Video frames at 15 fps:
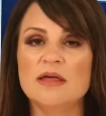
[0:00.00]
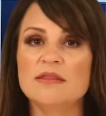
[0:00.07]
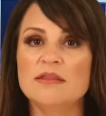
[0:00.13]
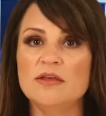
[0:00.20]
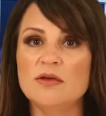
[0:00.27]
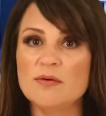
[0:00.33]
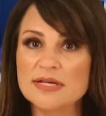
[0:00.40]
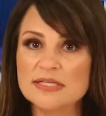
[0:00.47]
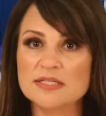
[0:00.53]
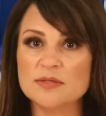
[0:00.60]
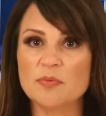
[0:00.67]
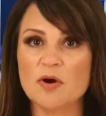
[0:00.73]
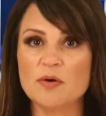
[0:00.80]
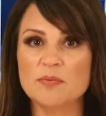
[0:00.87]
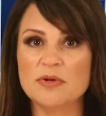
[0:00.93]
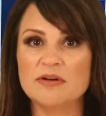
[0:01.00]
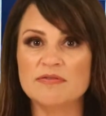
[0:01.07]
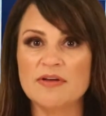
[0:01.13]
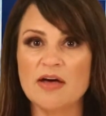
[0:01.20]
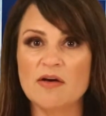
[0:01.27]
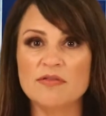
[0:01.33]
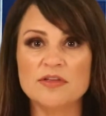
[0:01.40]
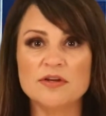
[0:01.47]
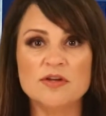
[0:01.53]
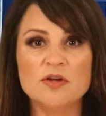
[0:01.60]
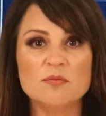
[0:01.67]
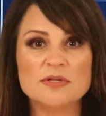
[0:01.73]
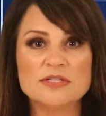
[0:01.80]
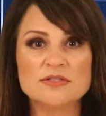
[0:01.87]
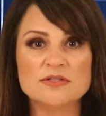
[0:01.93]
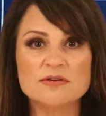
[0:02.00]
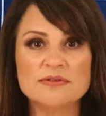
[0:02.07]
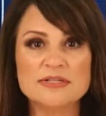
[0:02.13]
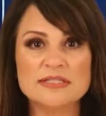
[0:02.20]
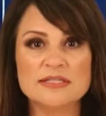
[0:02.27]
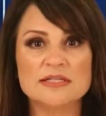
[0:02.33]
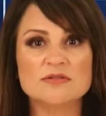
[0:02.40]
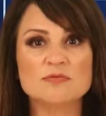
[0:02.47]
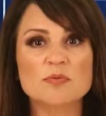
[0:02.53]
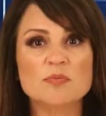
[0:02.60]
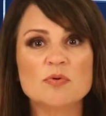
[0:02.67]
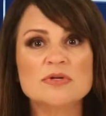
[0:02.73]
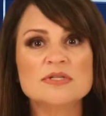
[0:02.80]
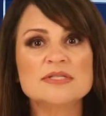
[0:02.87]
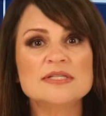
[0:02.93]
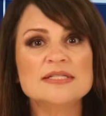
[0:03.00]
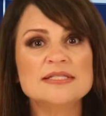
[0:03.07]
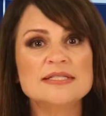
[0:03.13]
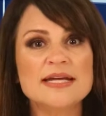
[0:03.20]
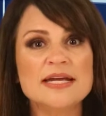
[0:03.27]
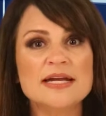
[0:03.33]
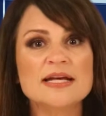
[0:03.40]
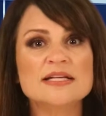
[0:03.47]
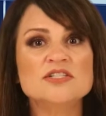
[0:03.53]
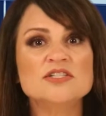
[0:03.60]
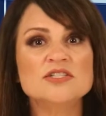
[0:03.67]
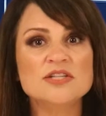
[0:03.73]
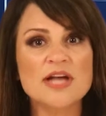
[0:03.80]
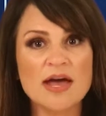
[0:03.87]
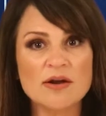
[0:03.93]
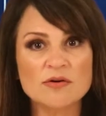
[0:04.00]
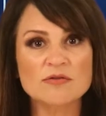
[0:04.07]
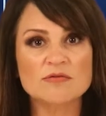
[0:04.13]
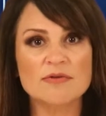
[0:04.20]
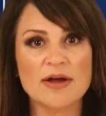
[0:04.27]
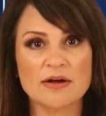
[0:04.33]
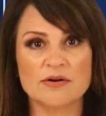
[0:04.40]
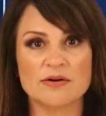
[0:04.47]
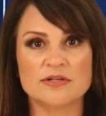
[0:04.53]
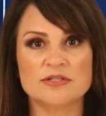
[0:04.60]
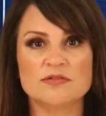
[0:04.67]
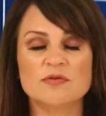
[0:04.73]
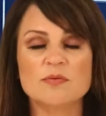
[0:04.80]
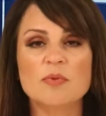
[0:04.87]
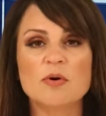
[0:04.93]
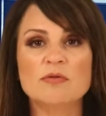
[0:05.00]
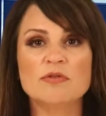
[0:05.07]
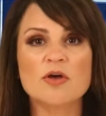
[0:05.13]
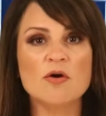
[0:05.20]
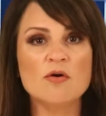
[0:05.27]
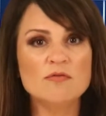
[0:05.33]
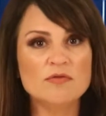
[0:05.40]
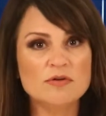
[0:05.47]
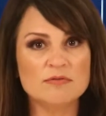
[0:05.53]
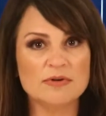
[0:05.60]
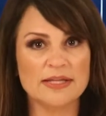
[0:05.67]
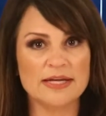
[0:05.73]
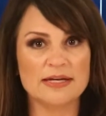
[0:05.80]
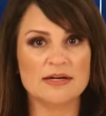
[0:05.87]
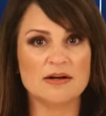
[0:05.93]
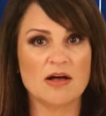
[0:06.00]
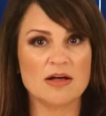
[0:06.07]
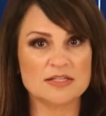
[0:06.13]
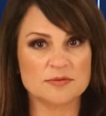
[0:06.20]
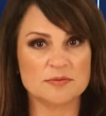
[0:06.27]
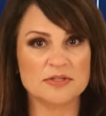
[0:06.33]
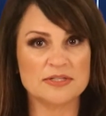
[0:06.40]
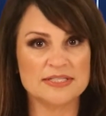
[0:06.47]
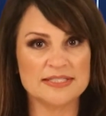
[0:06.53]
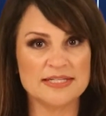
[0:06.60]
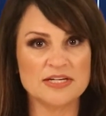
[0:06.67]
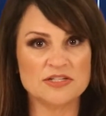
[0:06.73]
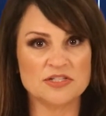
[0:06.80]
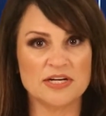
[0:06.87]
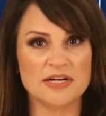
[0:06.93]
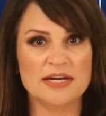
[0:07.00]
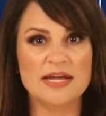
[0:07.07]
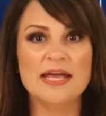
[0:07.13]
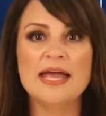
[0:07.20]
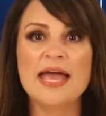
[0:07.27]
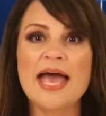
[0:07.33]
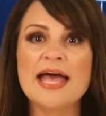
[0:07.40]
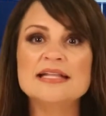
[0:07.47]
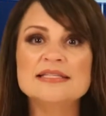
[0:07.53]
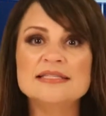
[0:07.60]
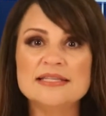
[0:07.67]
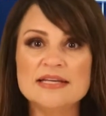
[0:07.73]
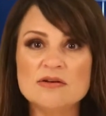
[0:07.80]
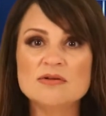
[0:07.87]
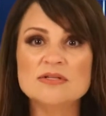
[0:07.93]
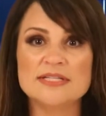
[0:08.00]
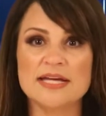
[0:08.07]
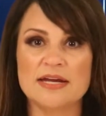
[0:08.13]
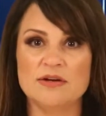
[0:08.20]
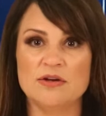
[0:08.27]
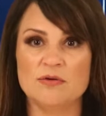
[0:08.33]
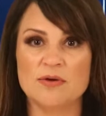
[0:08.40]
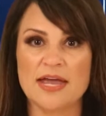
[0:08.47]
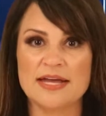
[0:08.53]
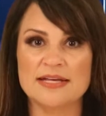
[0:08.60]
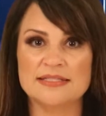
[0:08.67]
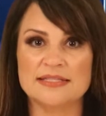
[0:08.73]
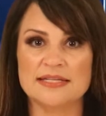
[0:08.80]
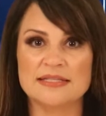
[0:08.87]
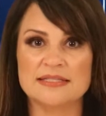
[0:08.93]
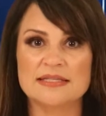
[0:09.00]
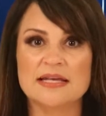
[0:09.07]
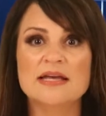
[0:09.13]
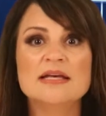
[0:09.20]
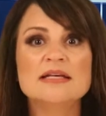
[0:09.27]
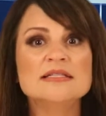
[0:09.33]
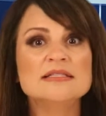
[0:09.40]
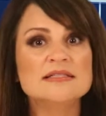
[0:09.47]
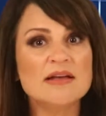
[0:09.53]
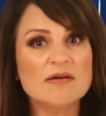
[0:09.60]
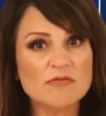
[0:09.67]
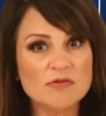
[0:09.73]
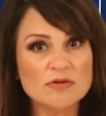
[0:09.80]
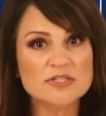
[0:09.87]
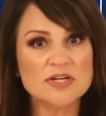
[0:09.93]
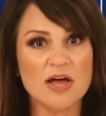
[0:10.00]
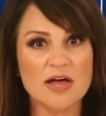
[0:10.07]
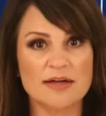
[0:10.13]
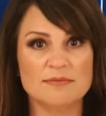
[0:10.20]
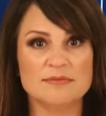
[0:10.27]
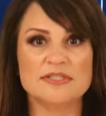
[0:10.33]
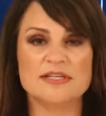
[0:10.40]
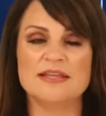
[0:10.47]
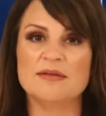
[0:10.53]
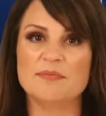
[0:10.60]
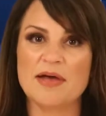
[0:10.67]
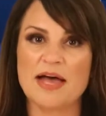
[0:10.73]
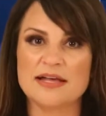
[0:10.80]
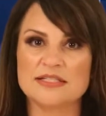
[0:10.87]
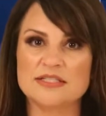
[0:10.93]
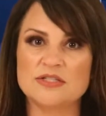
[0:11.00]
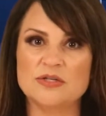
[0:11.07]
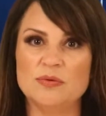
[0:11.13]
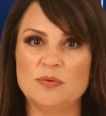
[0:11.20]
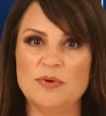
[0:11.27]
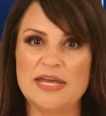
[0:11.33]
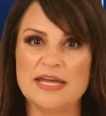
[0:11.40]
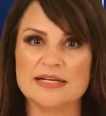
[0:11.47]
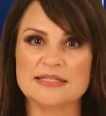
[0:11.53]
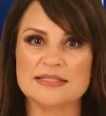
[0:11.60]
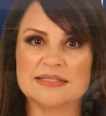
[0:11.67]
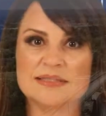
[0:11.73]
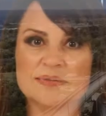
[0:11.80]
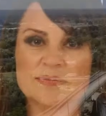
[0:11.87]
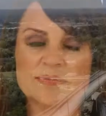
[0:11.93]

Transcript: The U.S. Department of Health and Human Services reports the state has shattered records for both COVID related hospitalization and single day new cases, several times in the past two weeks.